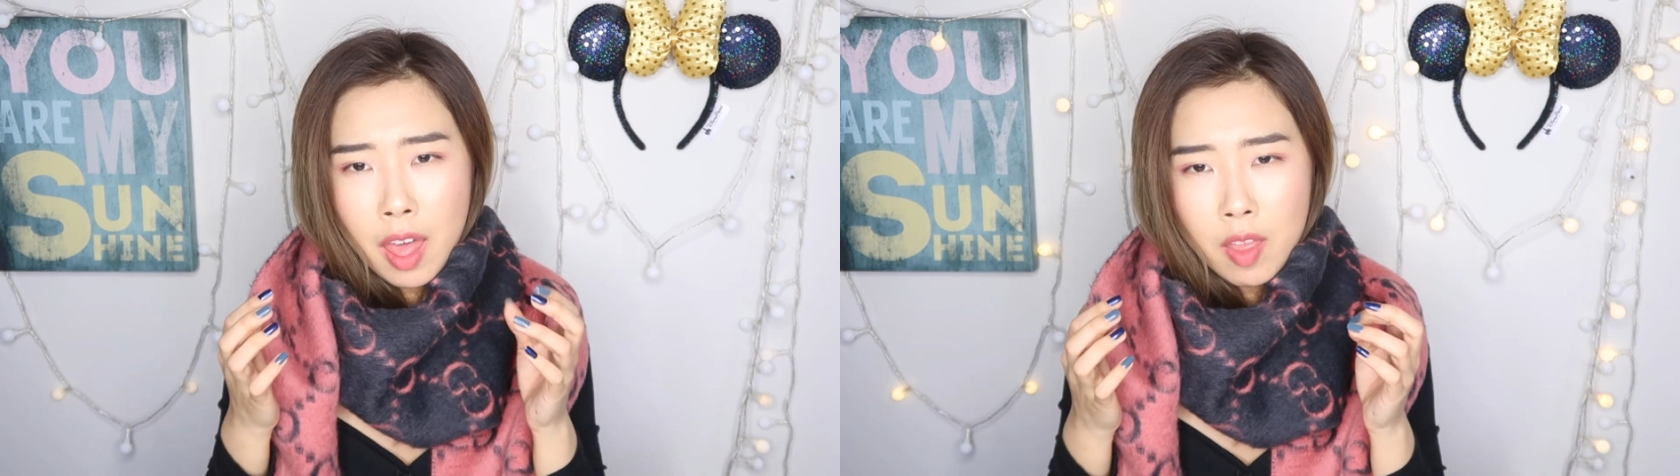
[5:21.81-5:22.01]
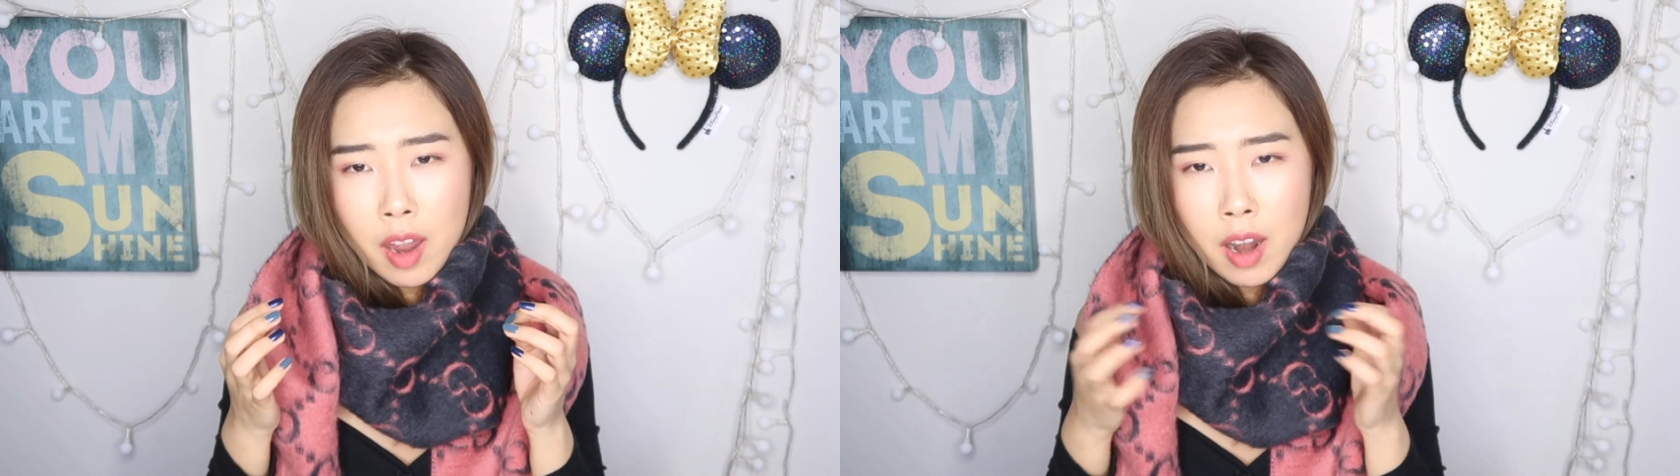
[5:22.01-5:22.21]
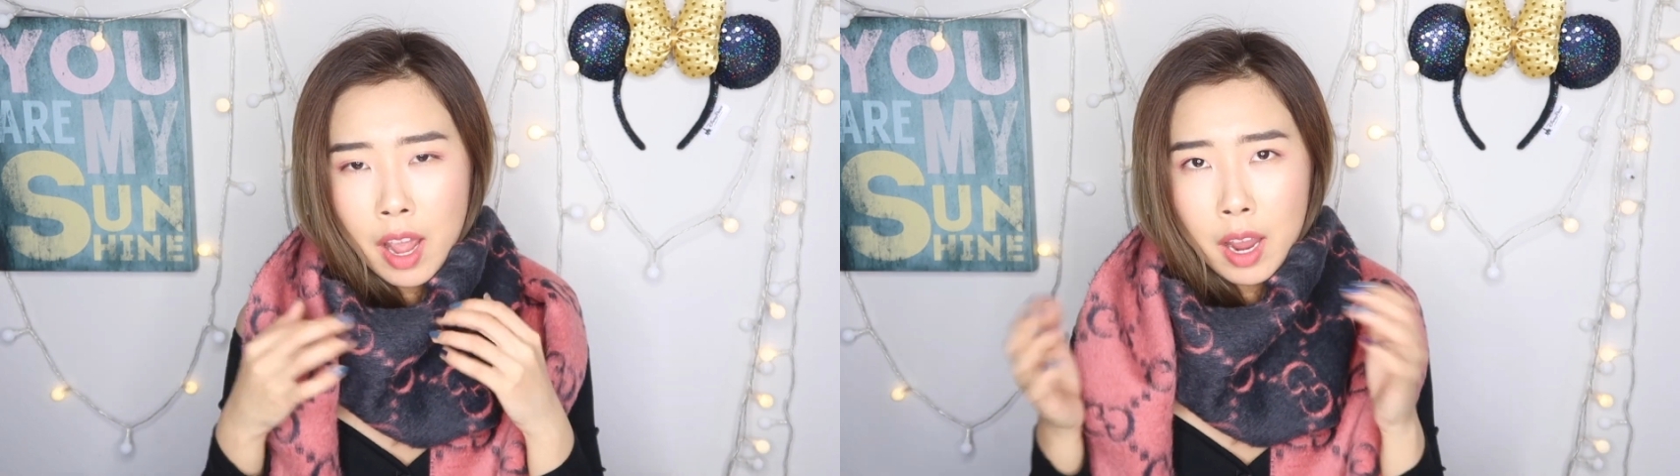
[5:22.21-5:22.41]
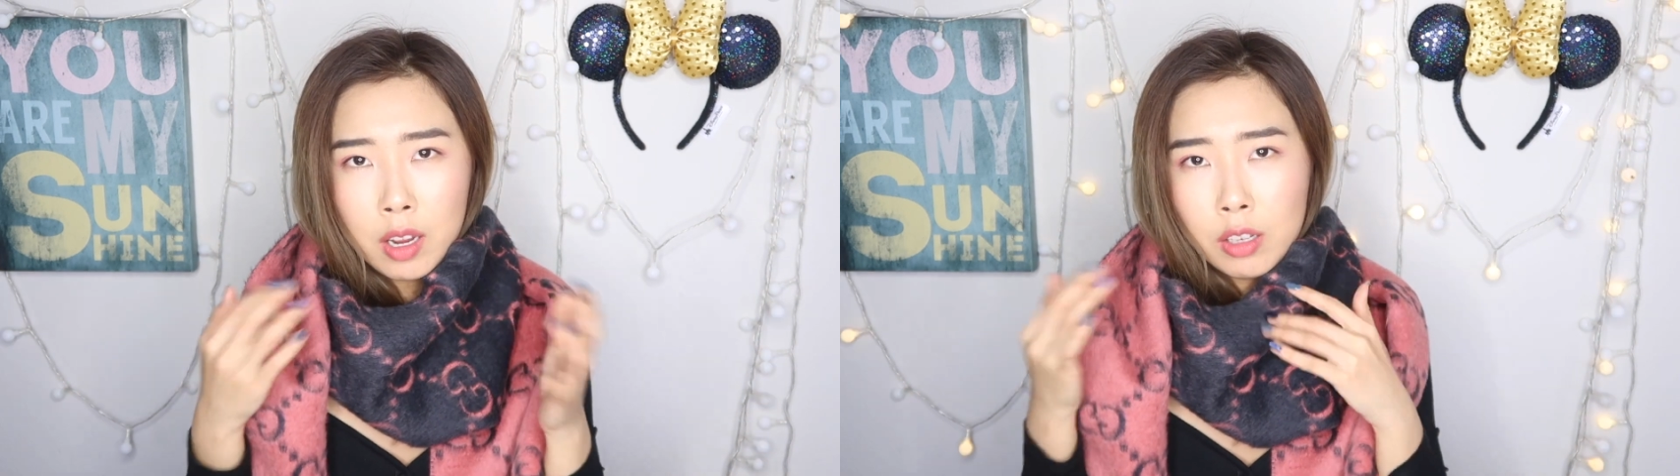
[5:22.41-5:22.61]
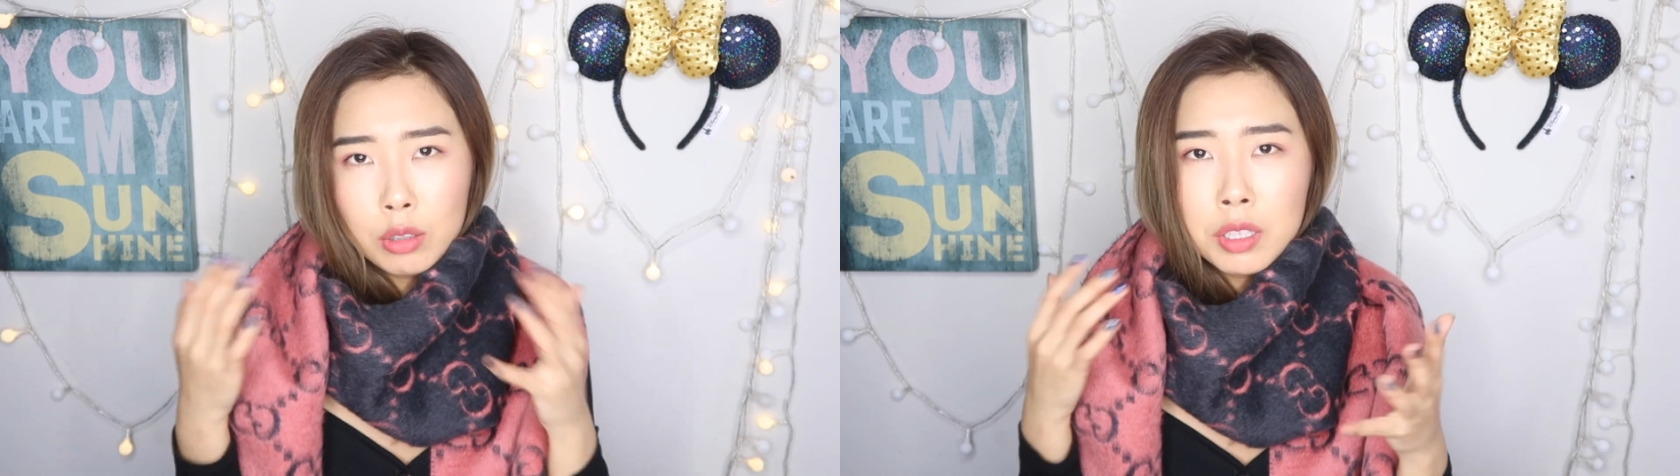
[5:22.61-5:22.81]
and then
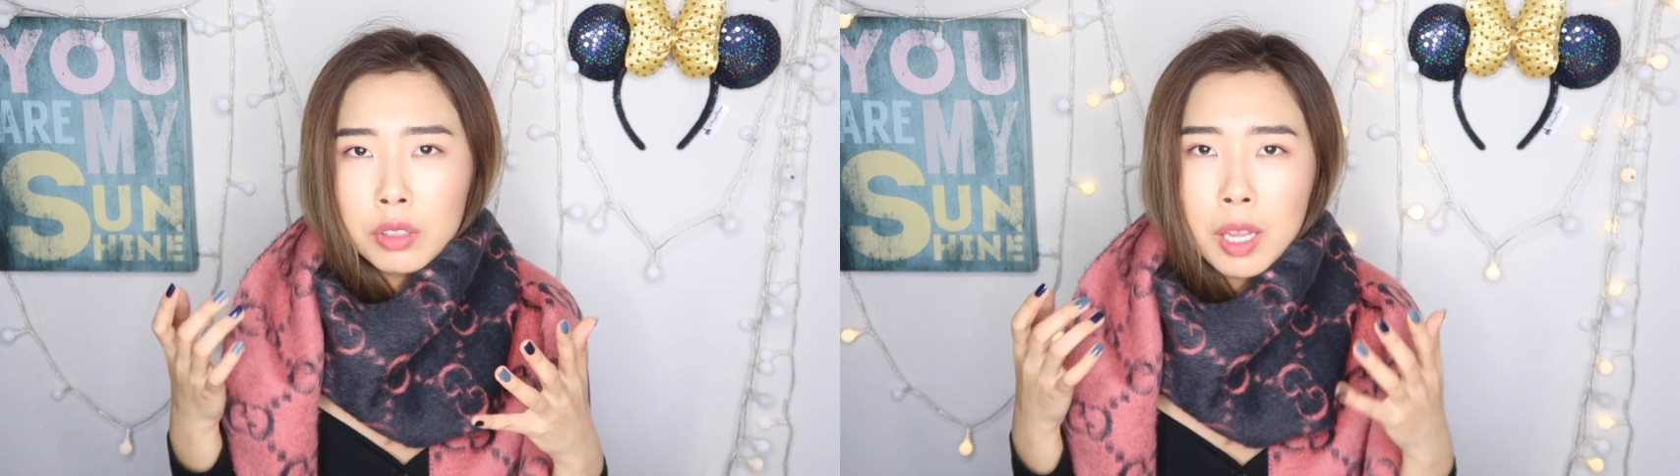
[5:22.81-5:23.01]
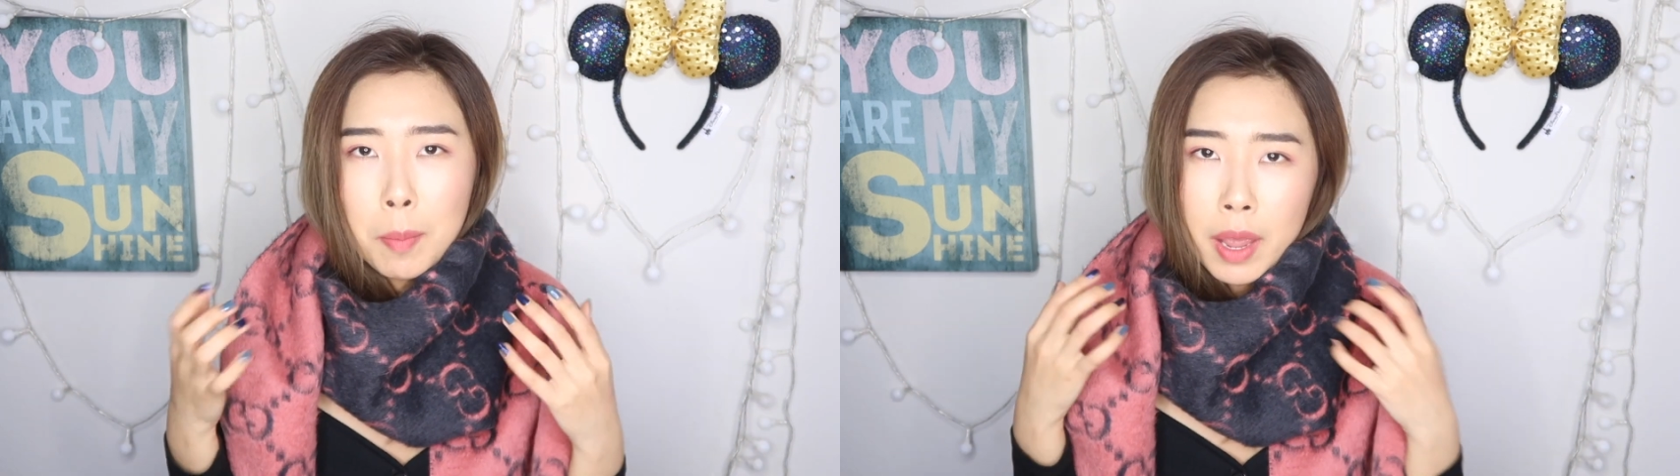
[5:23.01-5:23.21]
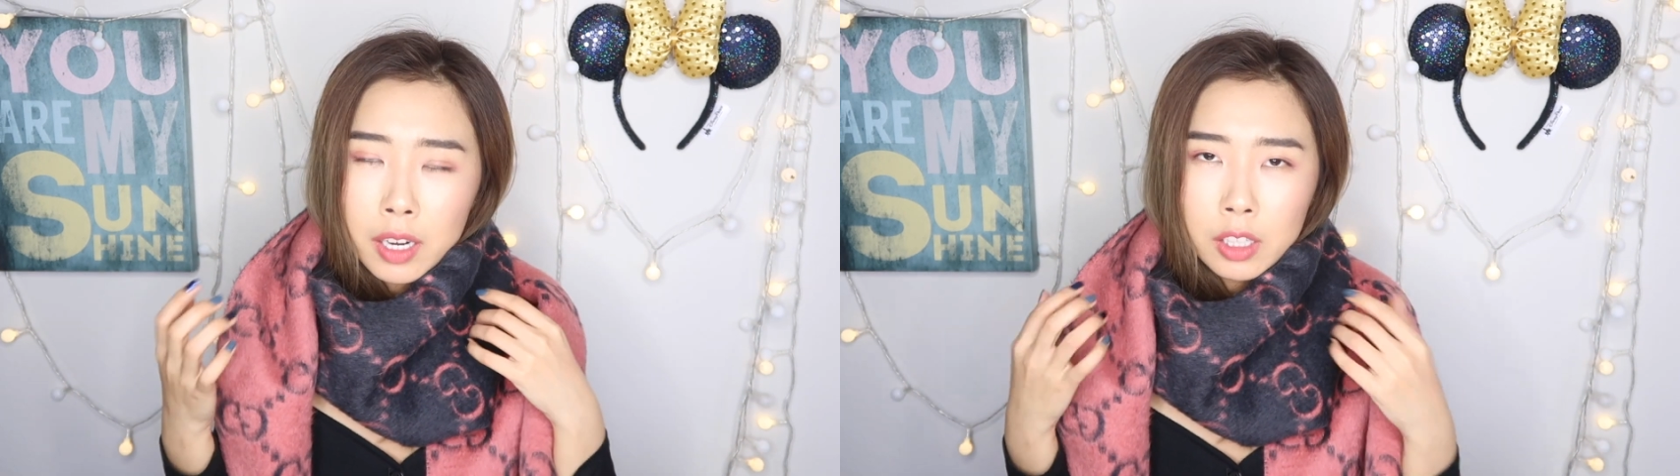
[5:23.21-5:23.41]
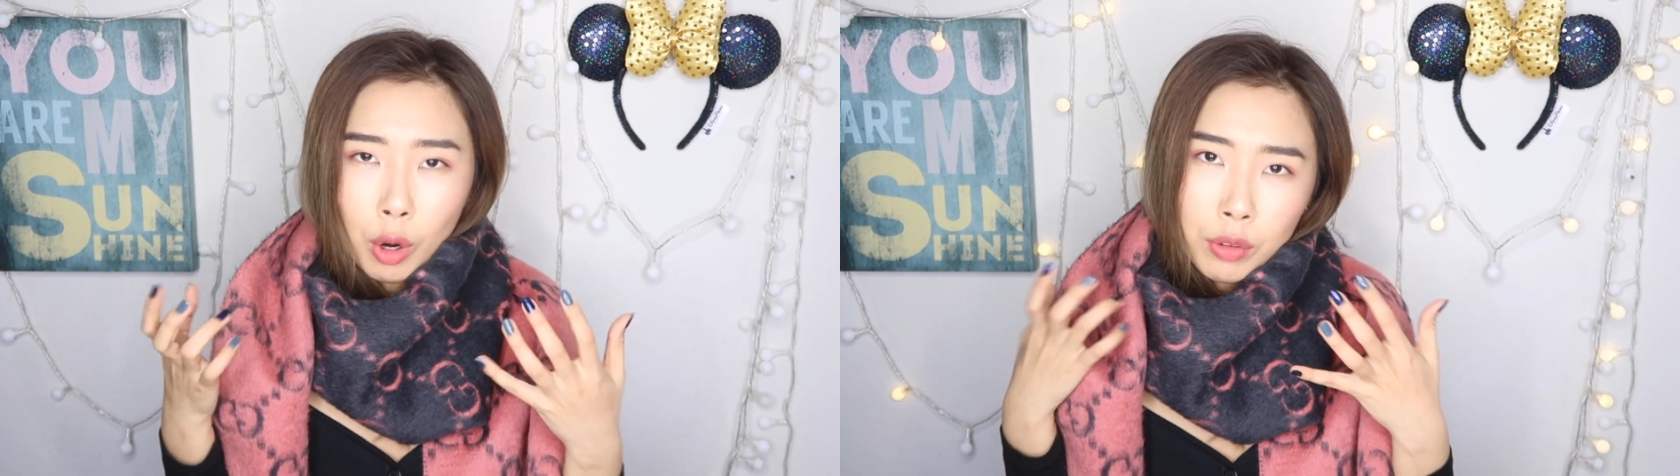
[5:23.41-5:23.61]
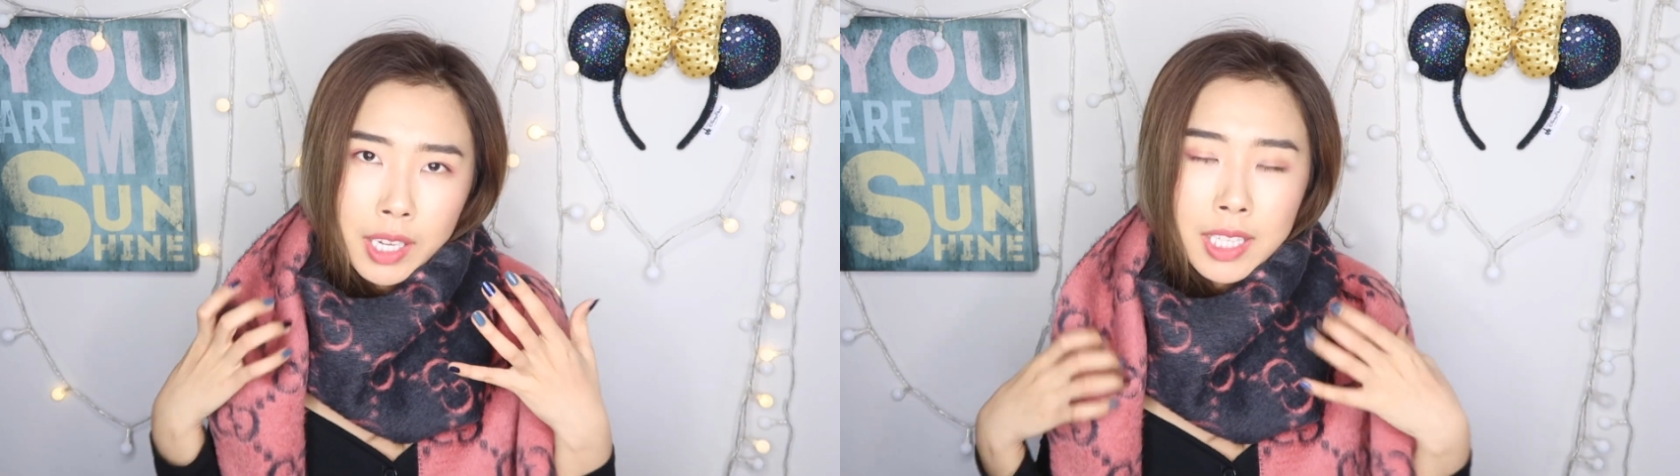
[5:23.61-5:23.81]
I couldn't really bear the
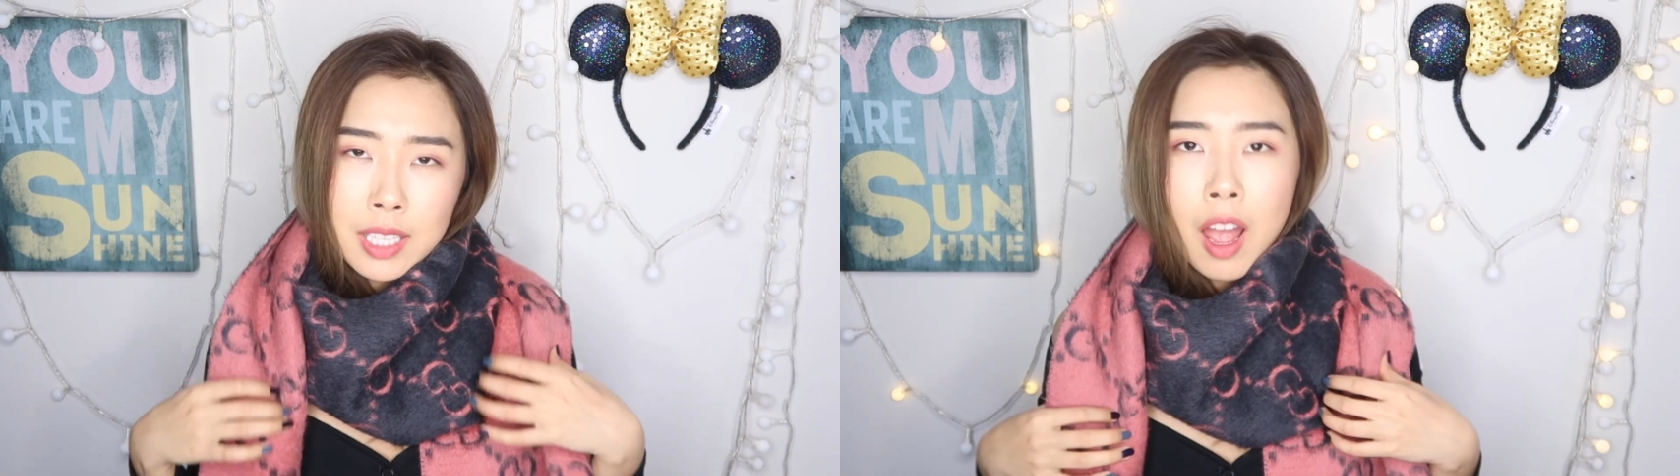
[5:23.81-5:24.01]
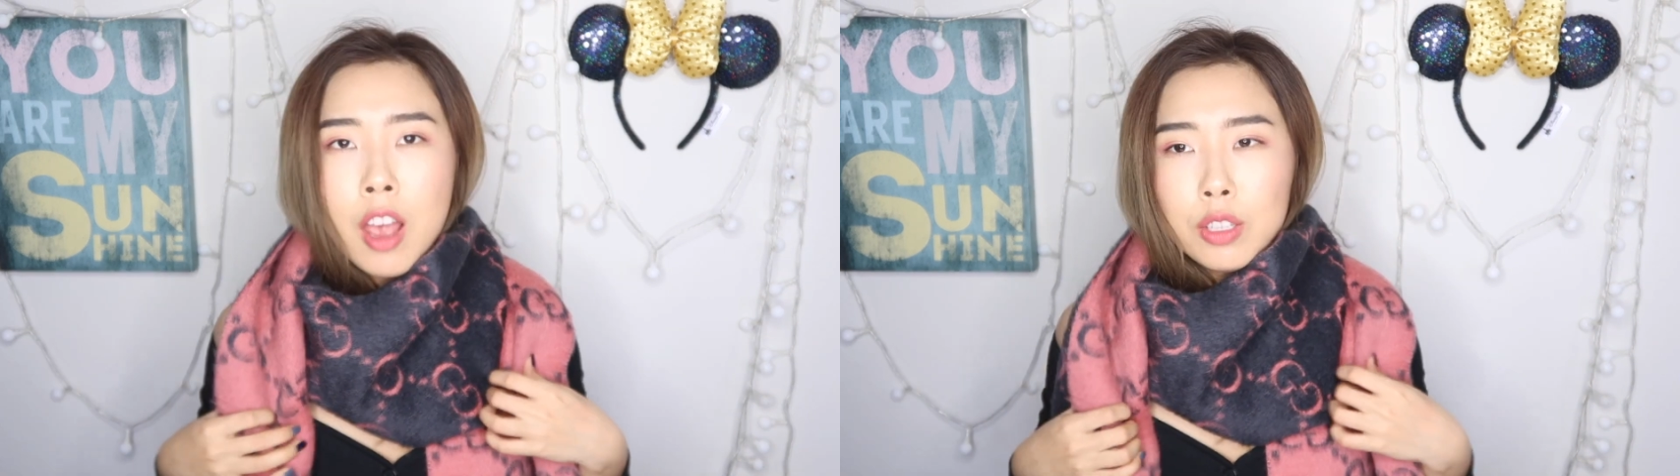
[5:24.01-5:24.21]
coldness,